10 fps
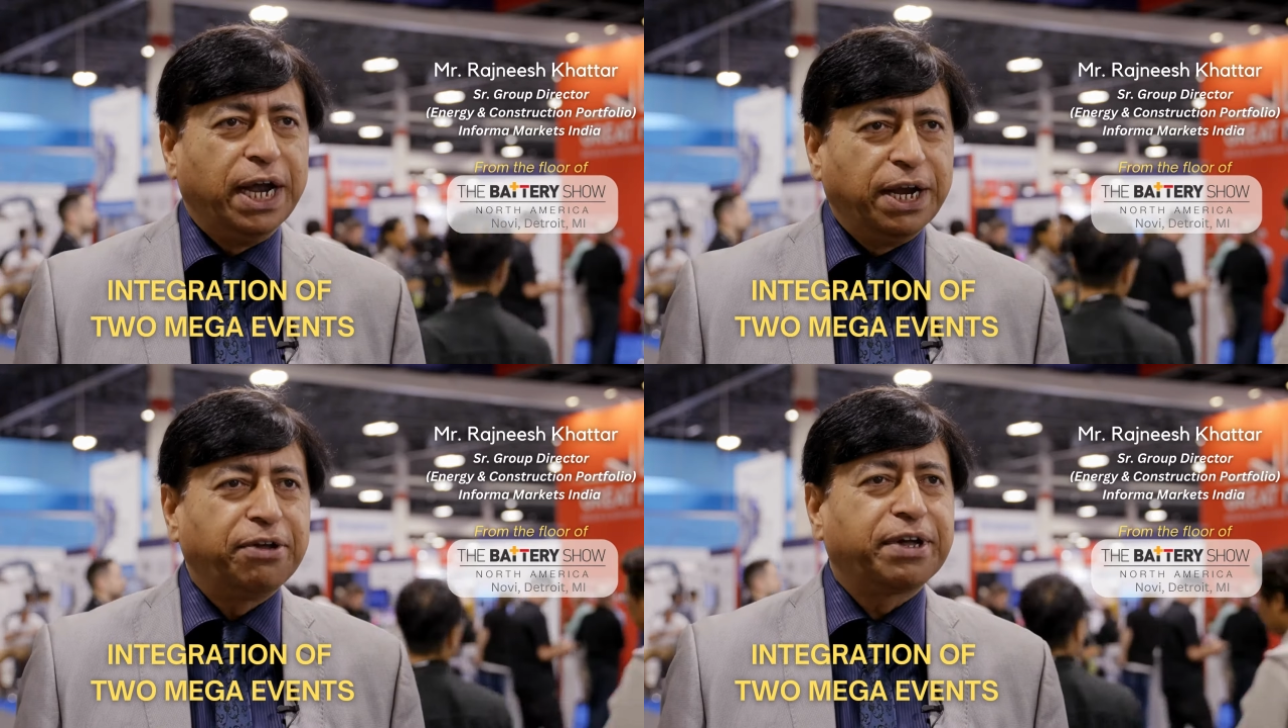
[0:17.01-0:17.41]

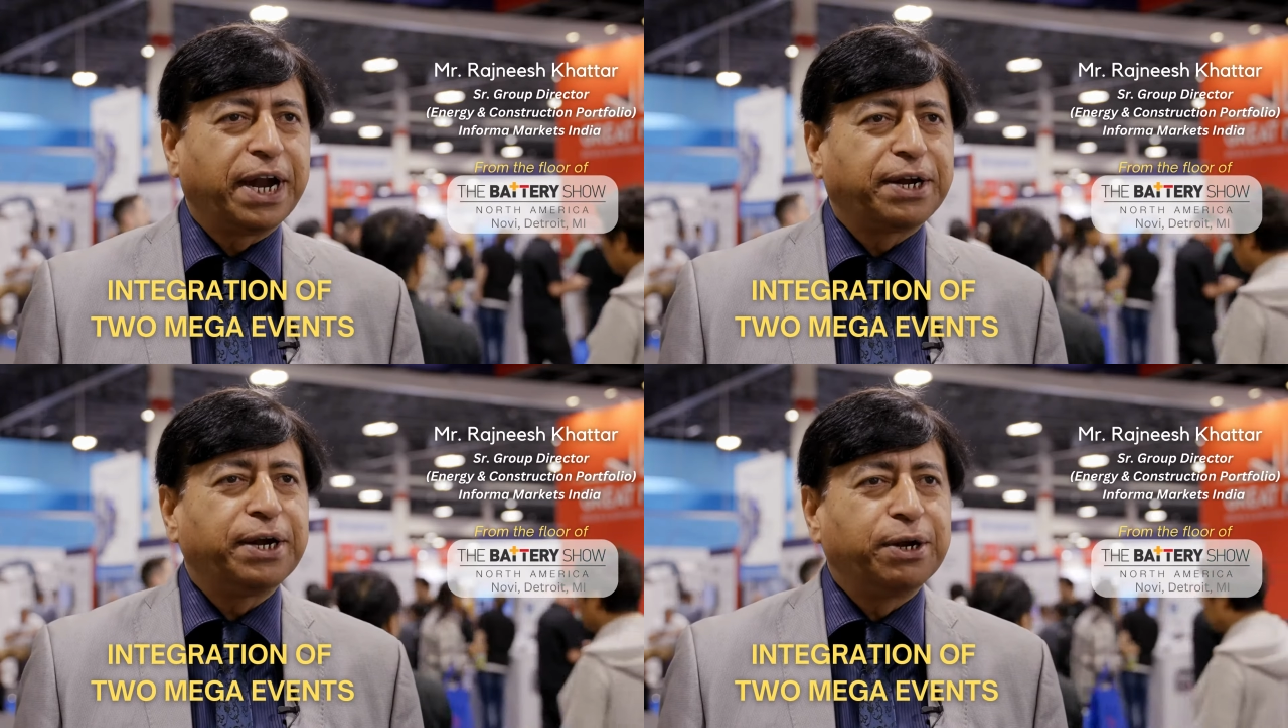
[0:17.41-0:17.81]

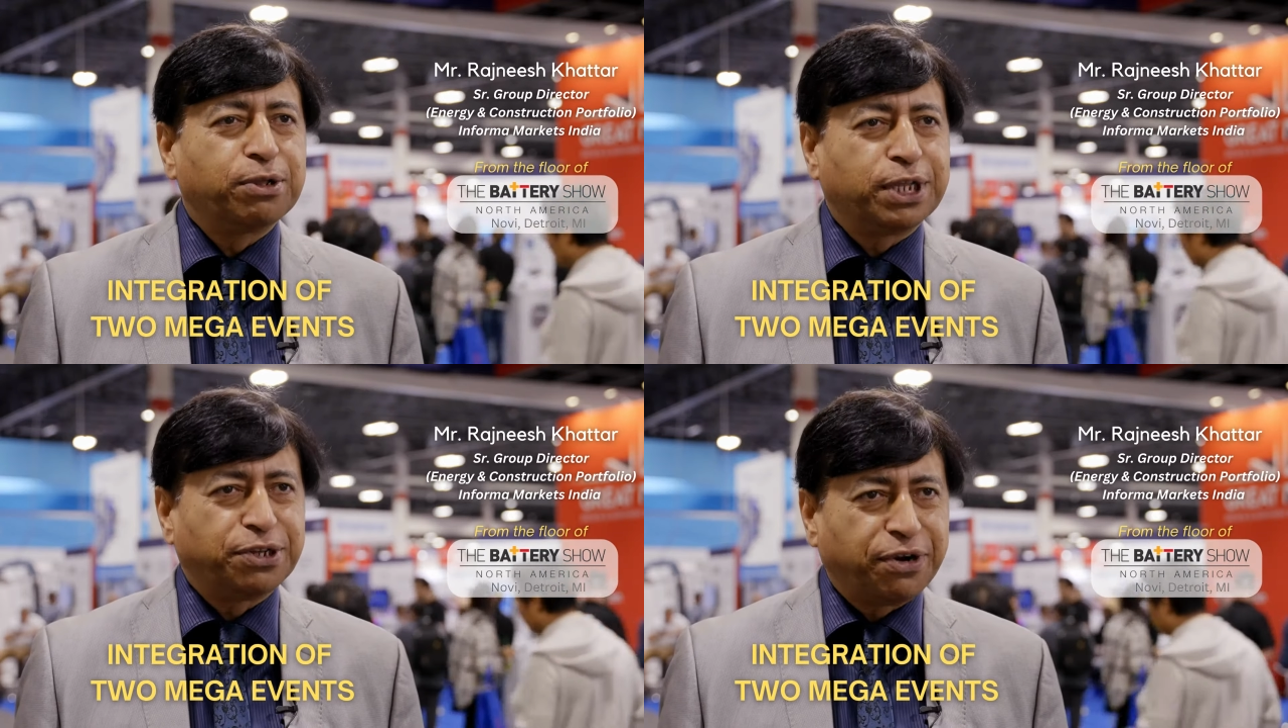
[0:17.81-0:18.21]
integrated
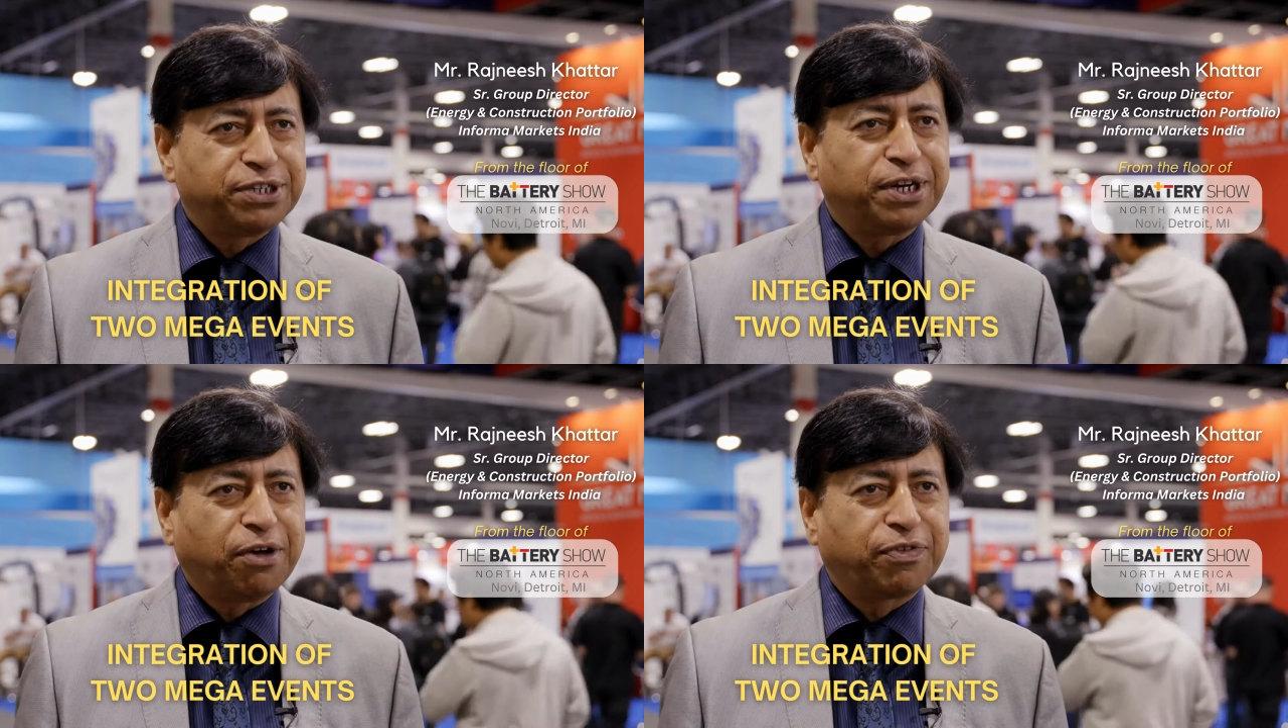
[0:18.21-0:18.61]
into the
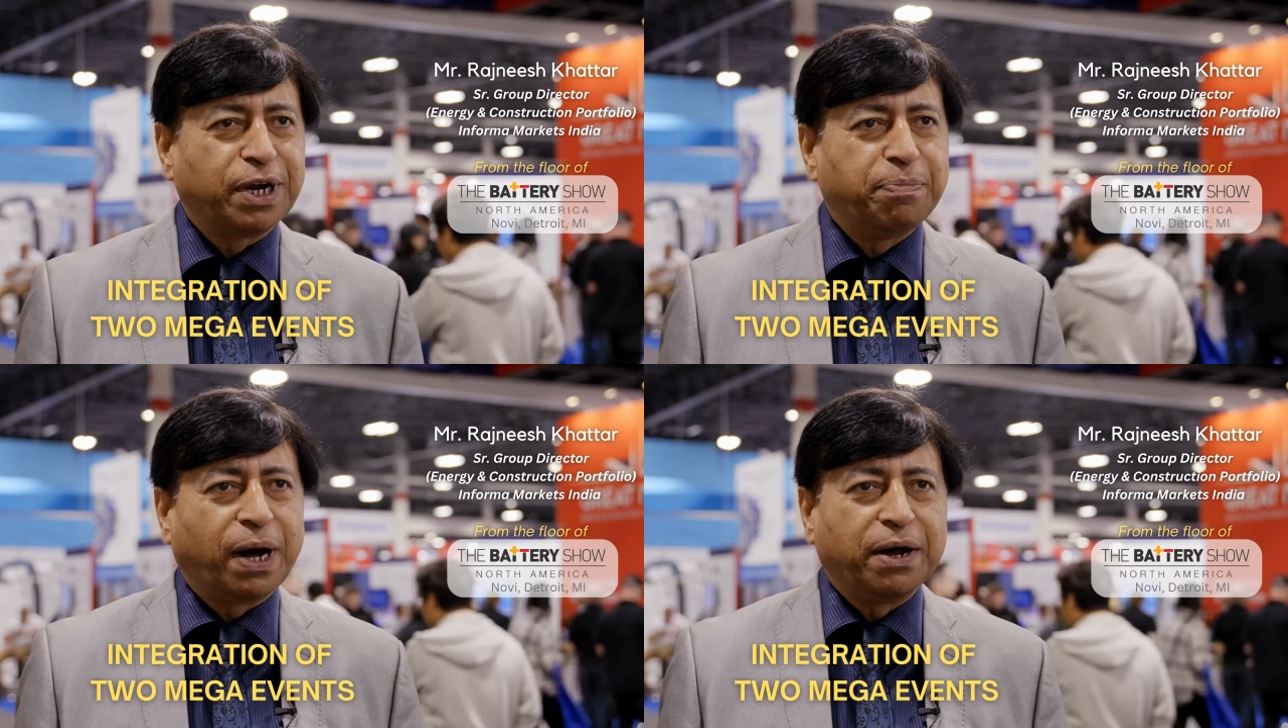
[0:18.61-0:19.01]
generation of
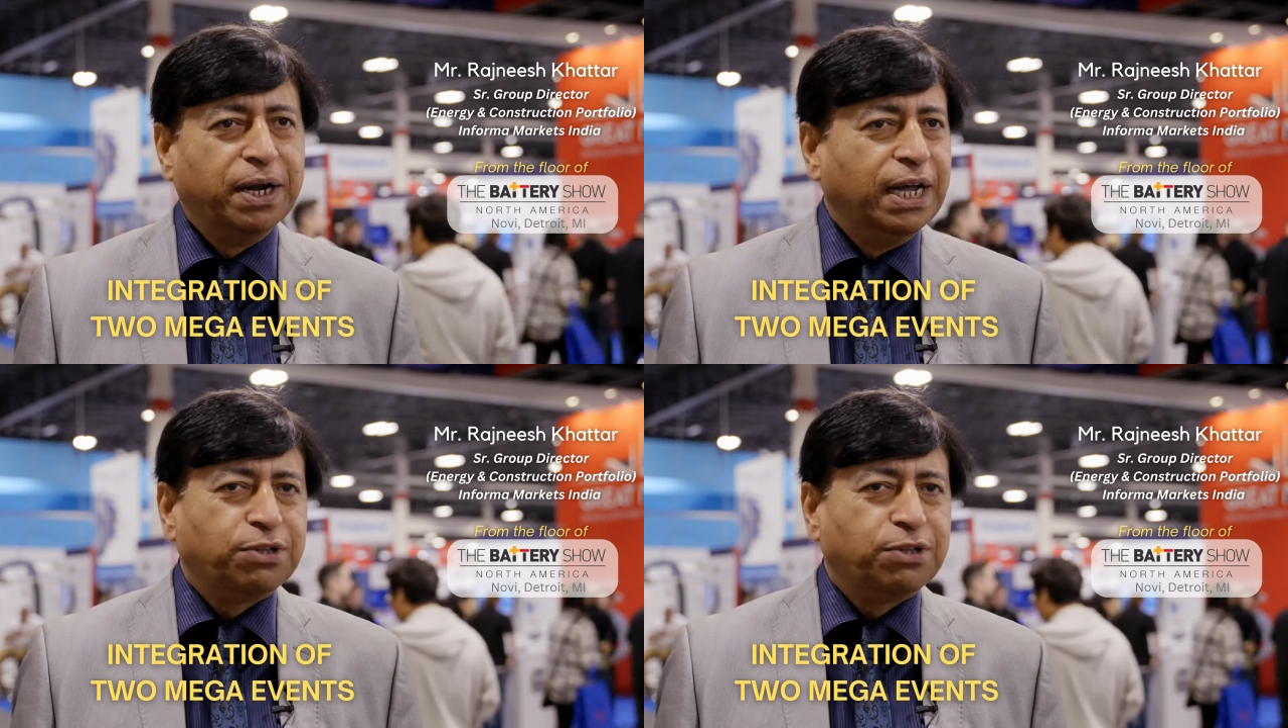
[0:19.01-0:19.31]
clean power.